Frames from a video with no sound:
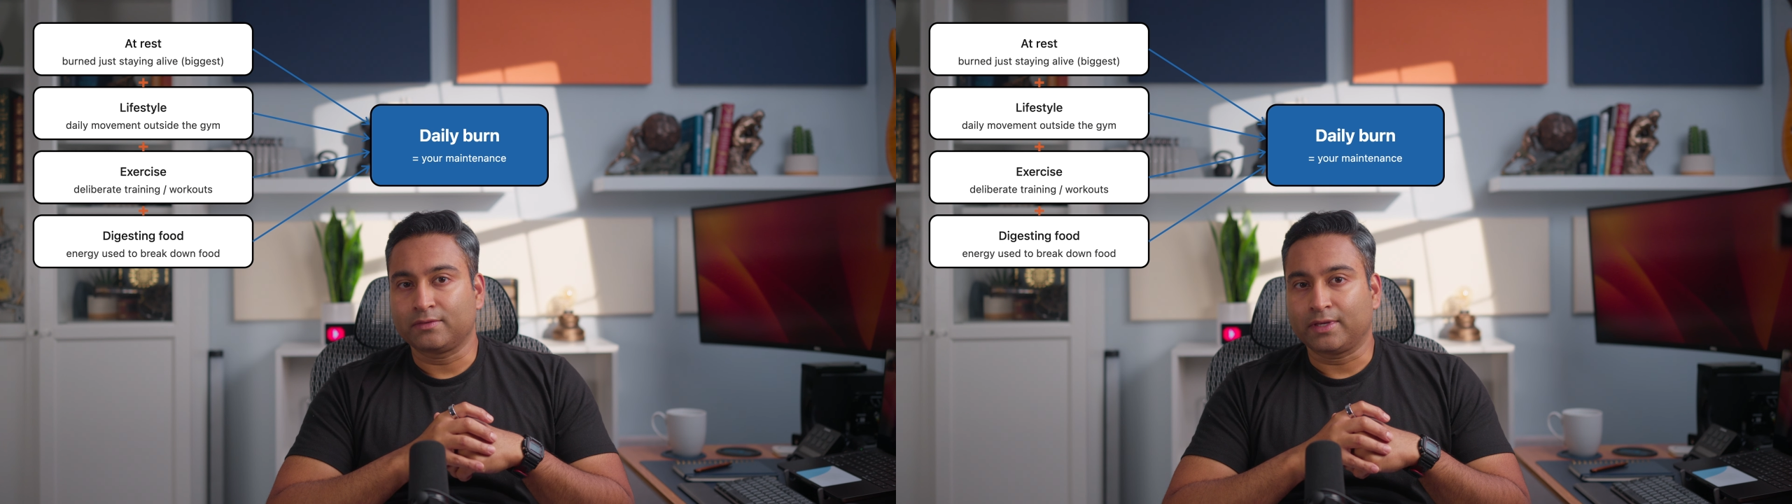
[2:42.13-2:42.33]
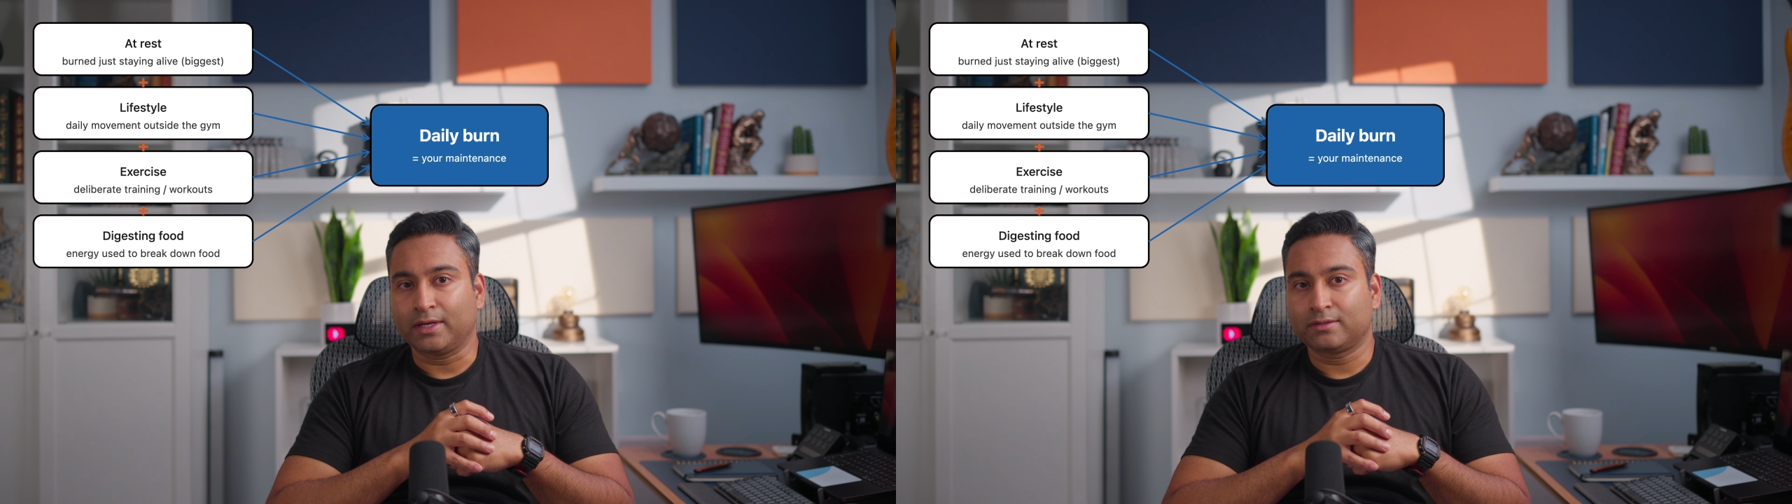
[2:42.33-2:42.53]

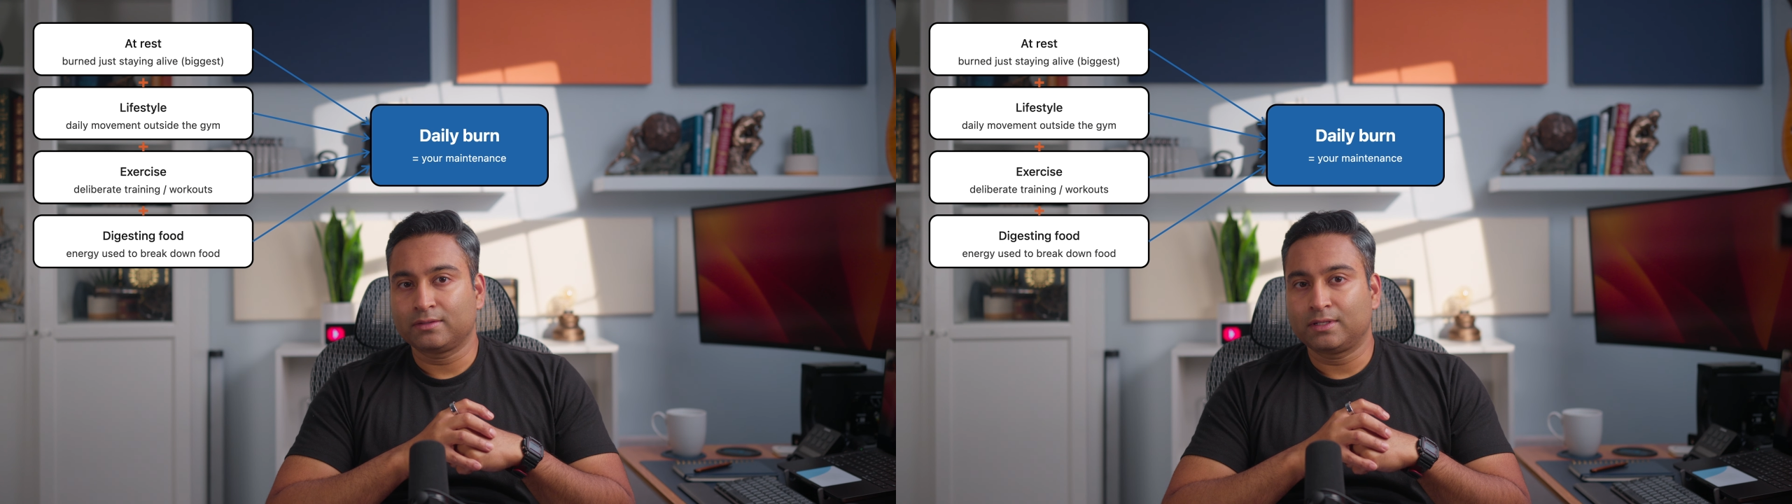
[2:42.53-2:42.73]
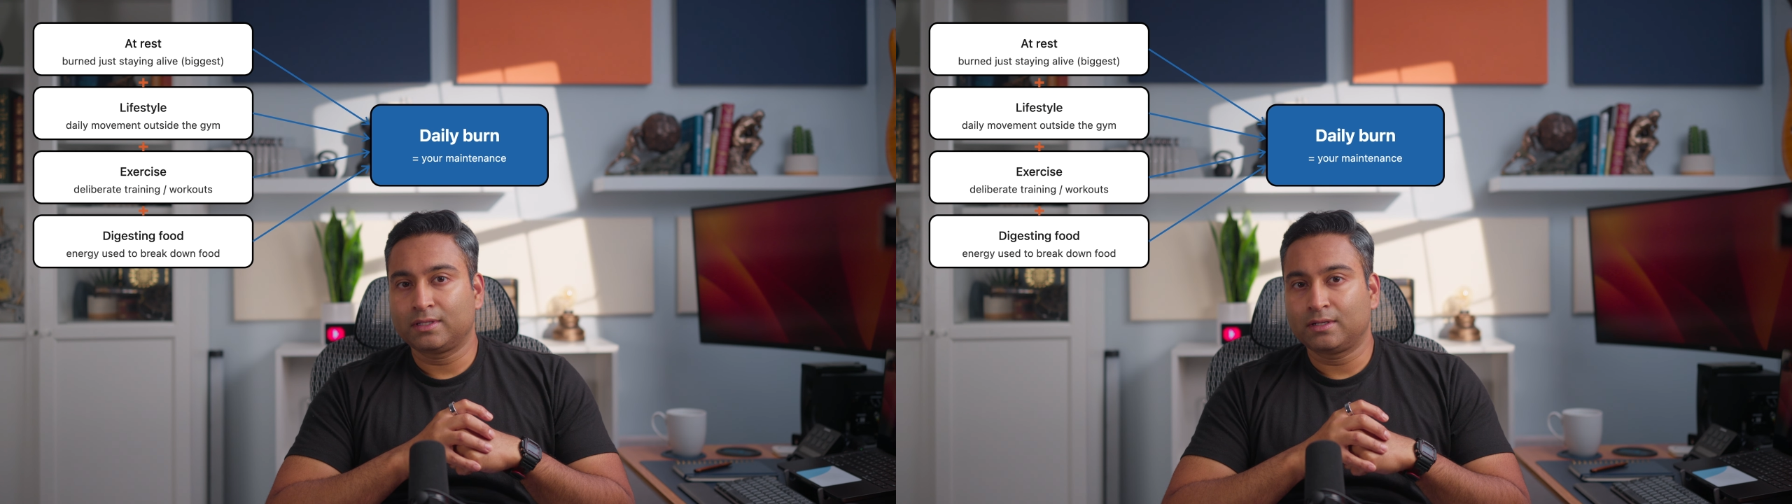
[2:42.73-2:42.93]
of
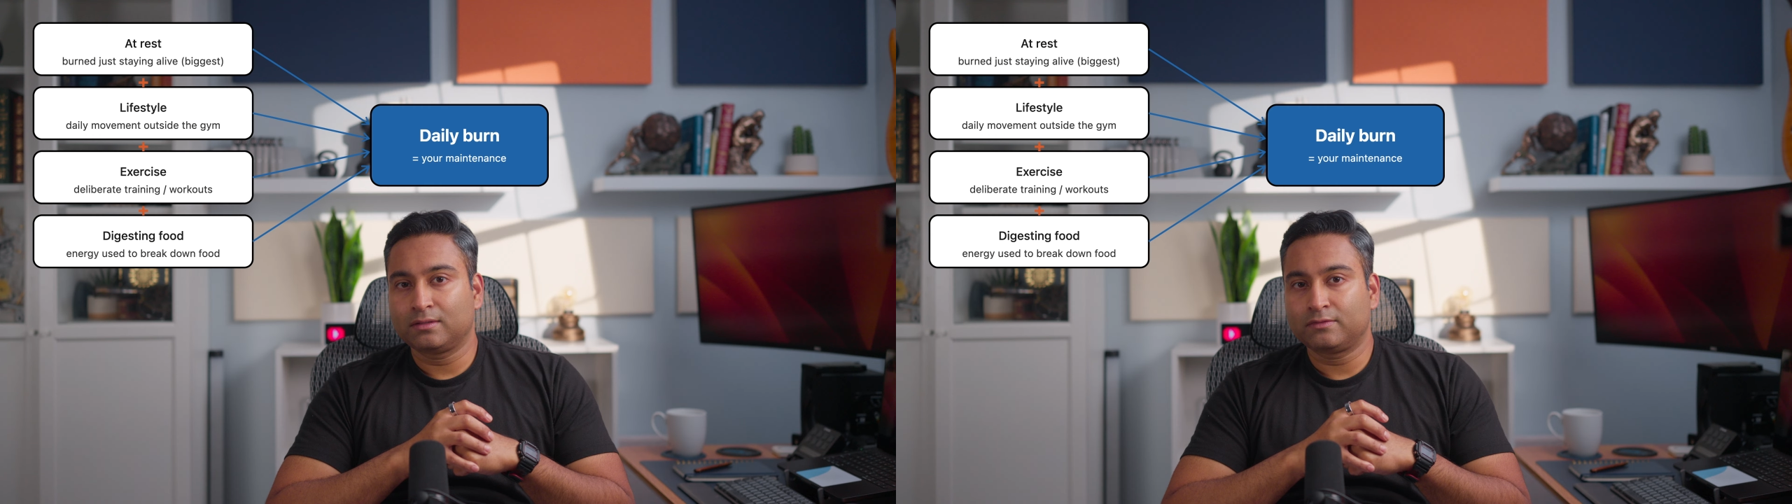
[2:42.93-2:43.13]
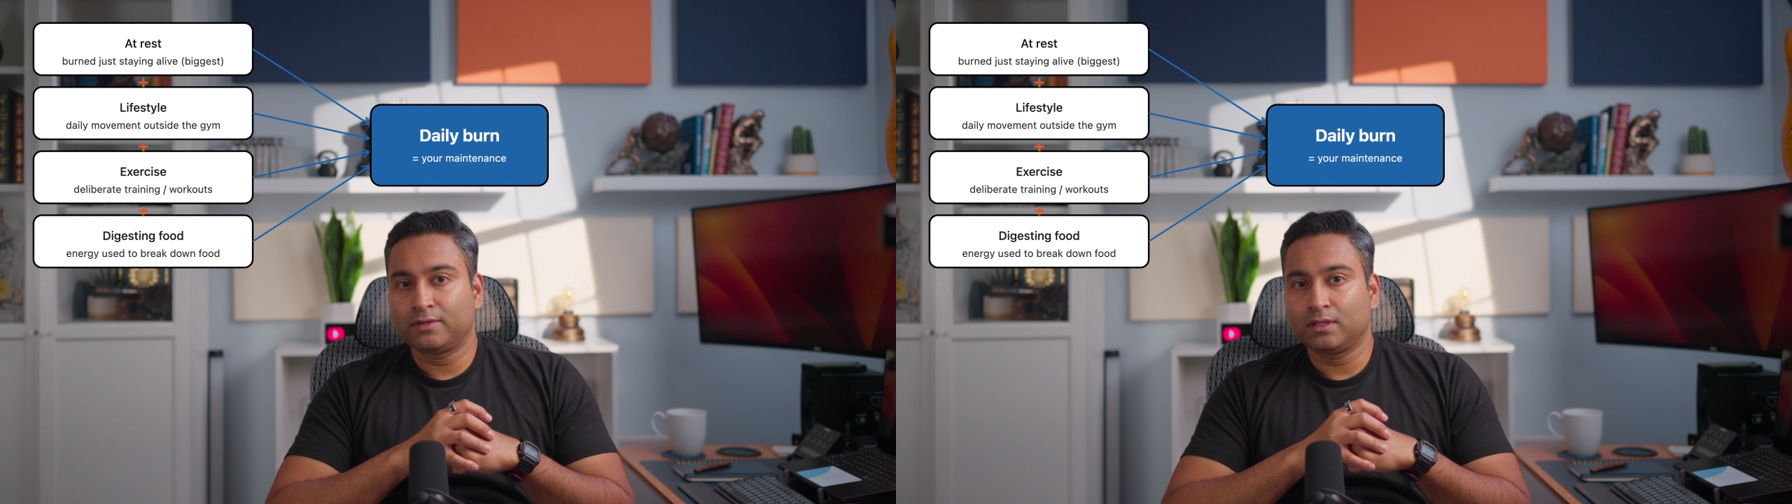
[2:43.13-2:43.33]
calculating that in
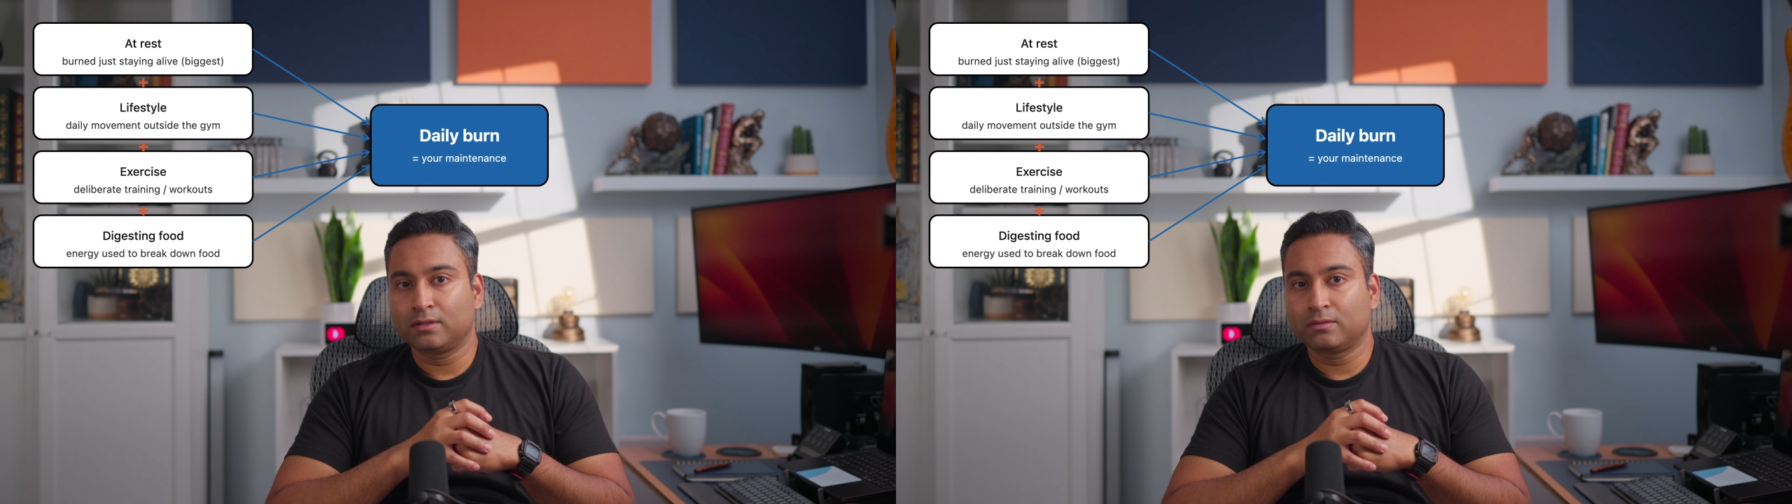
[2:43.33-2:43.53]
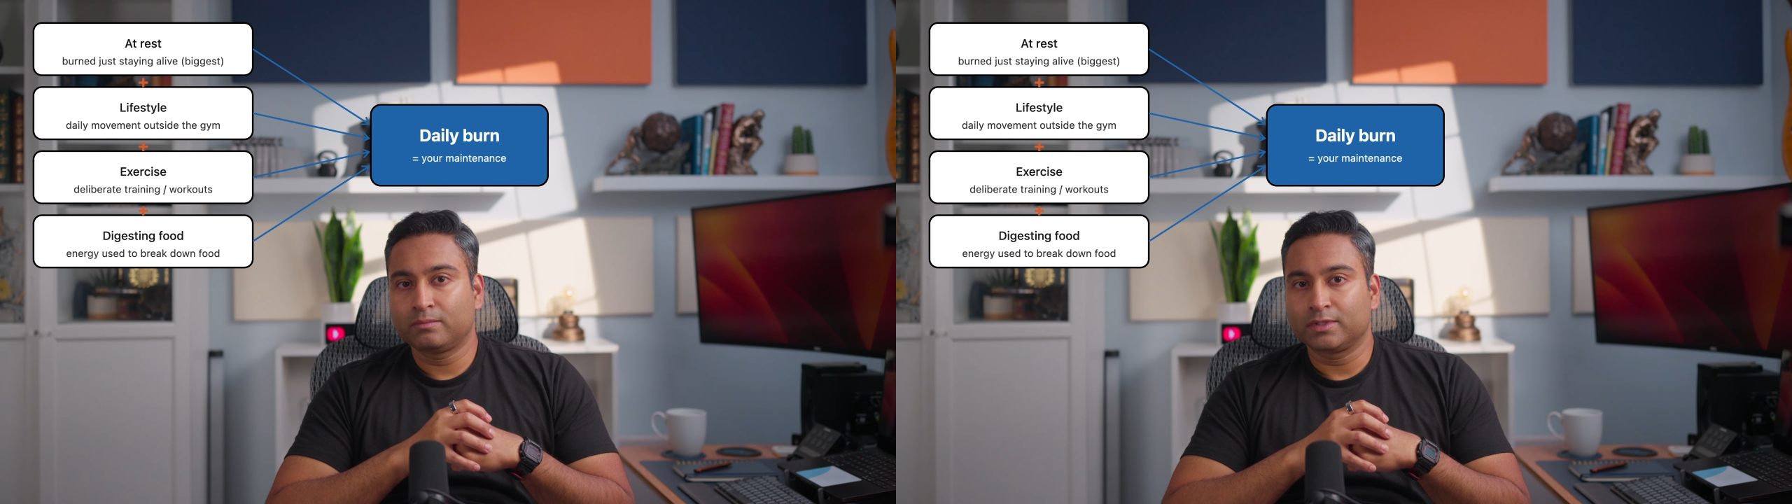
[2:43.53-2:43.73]
this video,